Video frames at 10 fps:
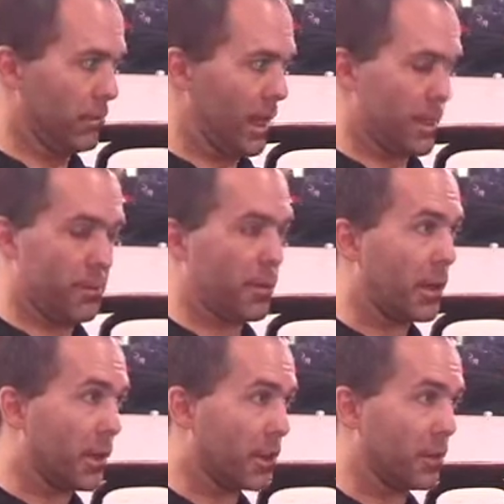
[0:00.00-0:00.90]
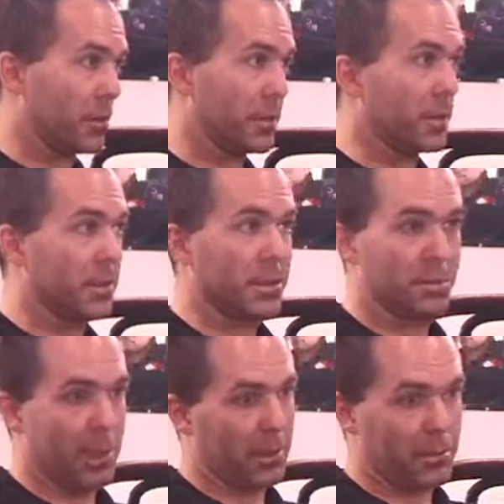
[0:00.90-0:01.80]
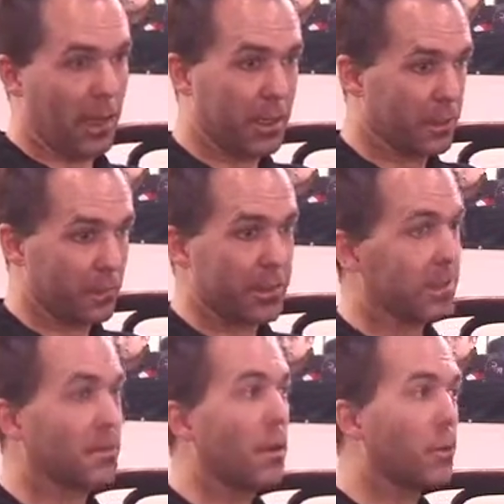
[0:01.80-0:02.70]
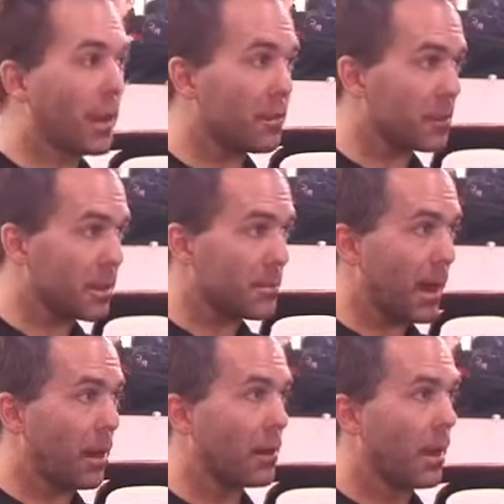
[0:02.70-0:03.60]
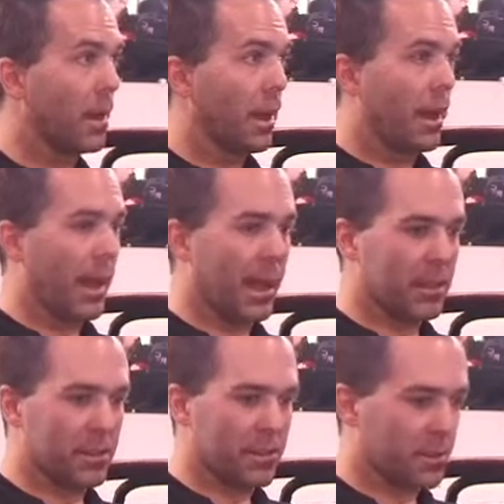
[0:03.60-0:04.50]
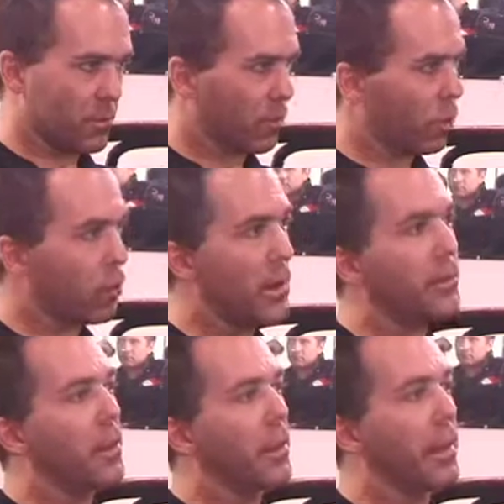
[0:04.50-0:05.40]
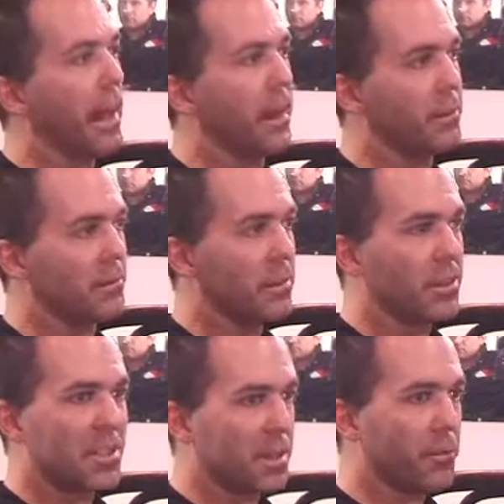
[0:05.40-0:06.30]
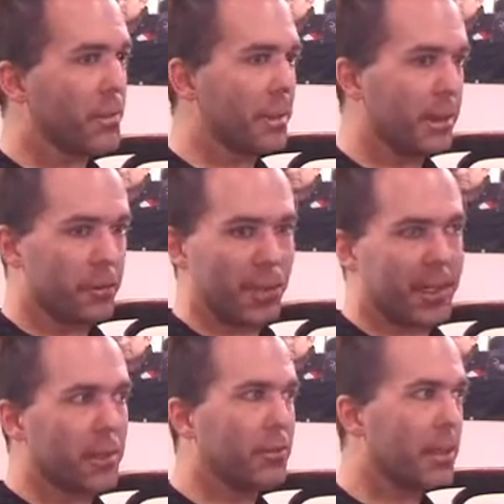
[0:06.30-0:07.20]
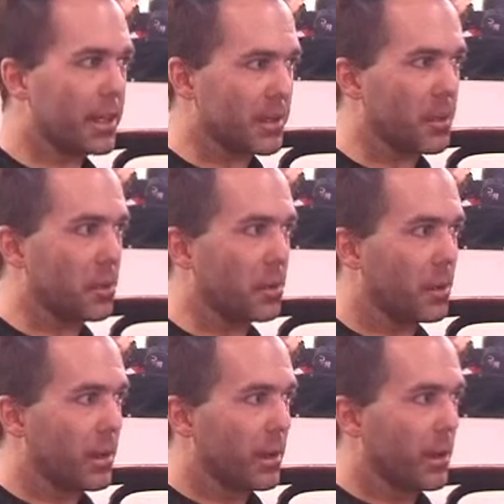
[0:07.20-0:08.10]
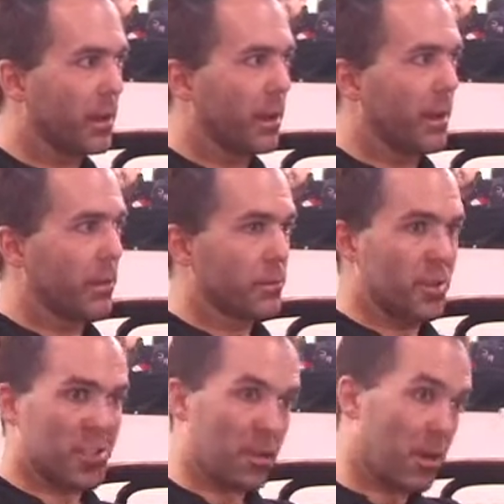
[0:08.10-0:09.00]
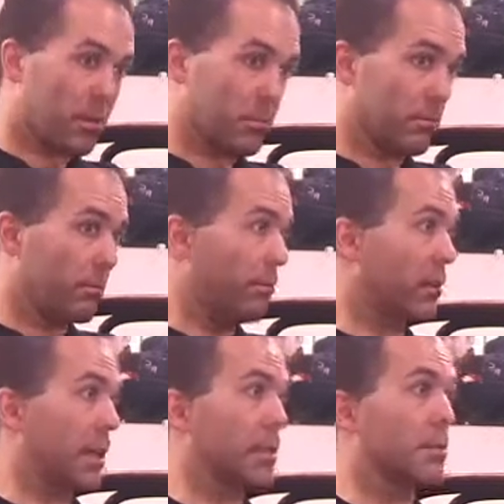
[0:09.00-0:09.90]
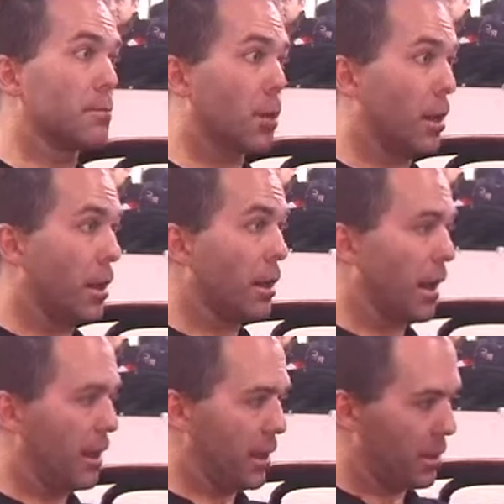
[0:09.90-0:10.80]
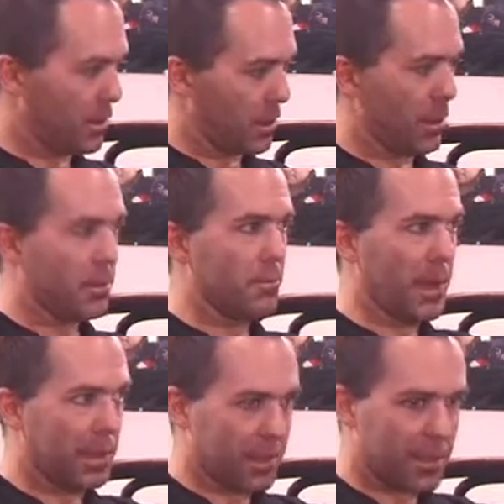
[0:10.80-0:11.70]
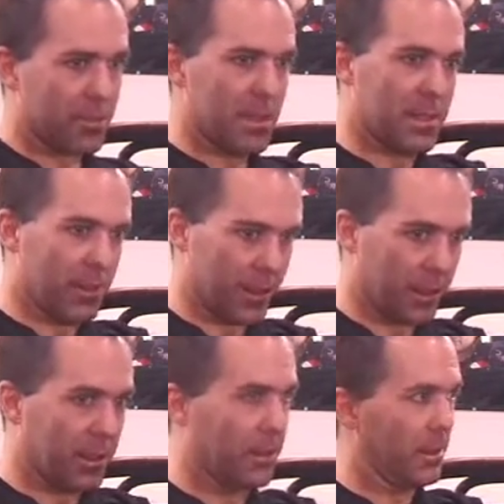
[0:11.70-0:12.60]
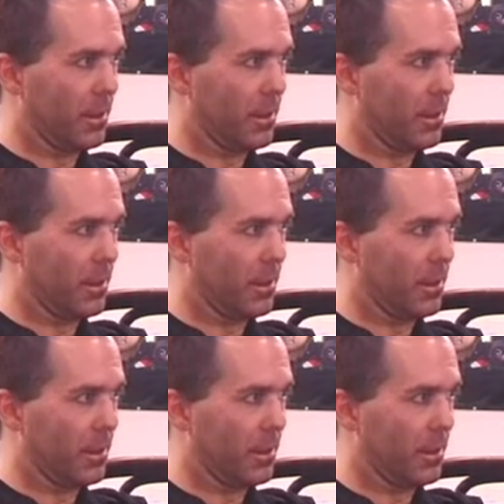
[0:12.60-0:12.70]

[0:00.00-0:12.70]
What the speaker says: desperation. This is about hunger. This is about whatever it's about. And just riff on that, something that everybody can relate to. Start nice and broad and then start to make it specific.